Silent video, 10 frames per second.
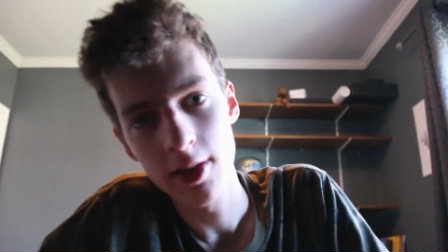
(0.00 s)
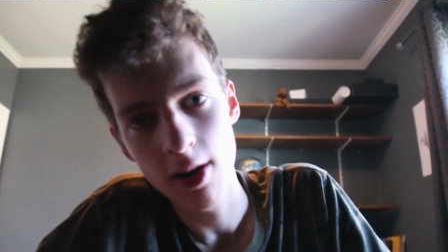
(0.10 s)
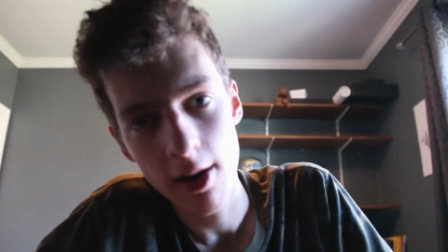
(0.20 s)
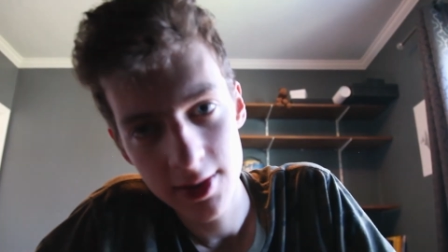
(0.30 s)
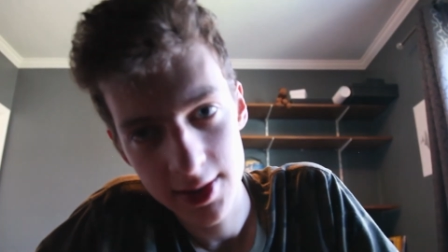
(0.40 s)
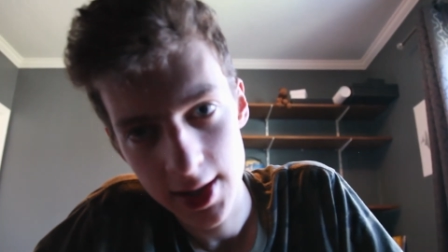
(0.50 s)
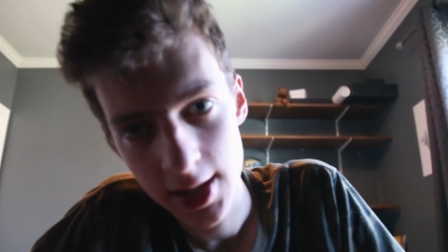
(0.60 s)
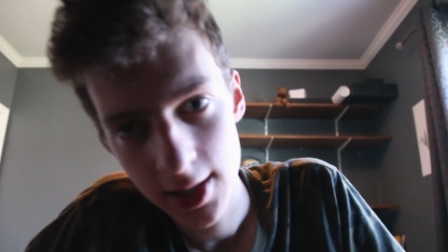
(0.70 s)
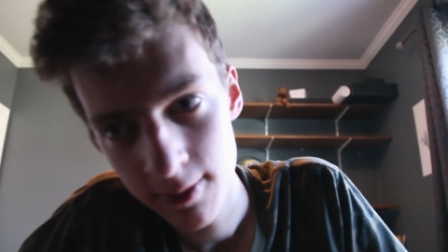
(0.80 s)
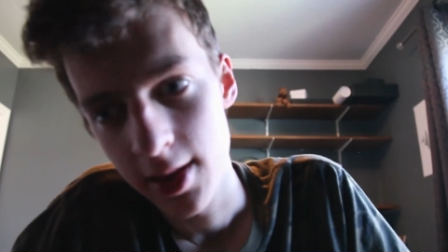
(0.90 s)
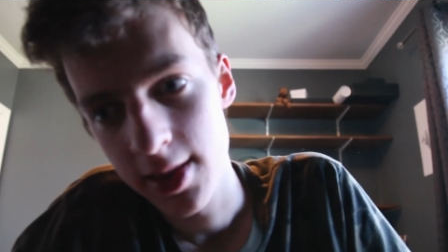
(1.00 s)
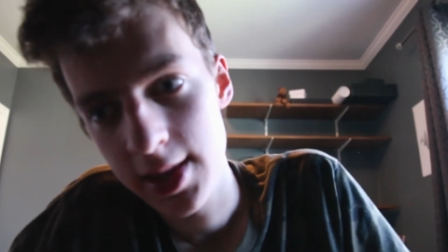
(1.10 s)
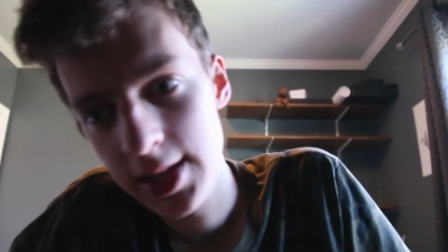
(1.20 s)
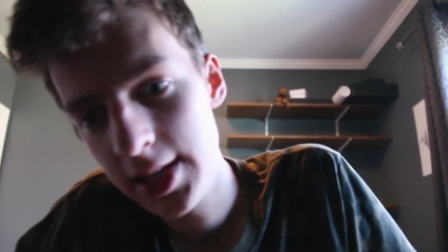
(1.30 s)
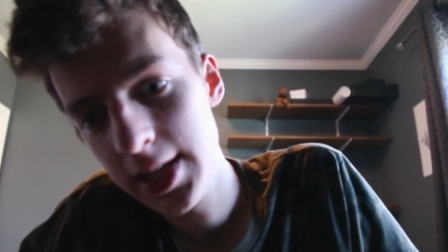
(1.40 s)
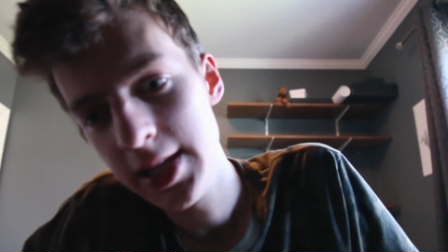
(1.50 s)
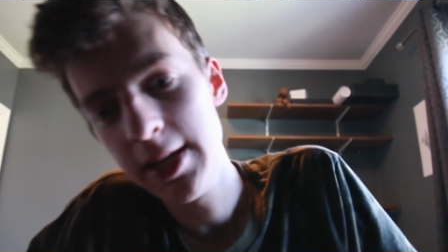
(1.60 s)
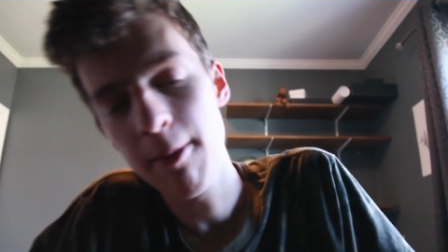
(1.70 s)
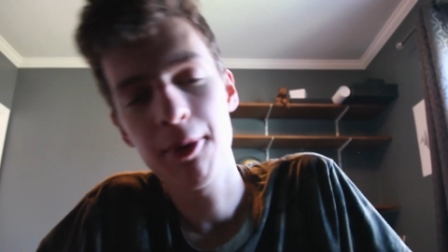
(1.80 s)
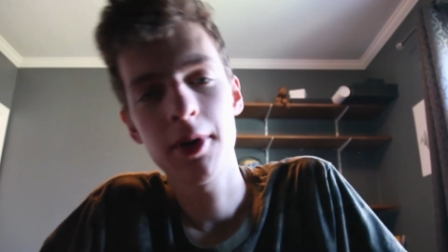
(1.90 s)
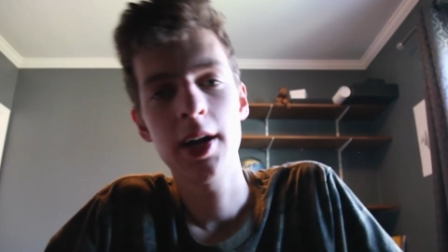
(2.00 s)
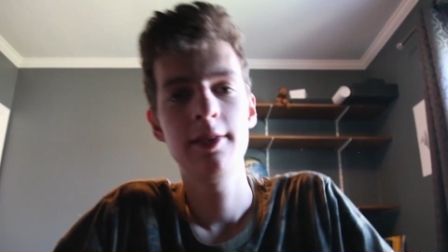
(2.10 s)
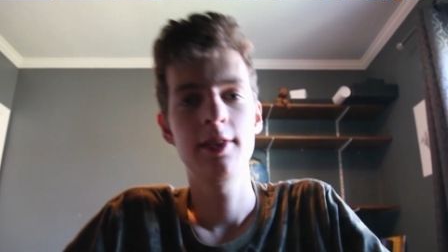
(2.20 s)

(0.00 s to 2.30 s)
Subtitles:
obvious thing, the price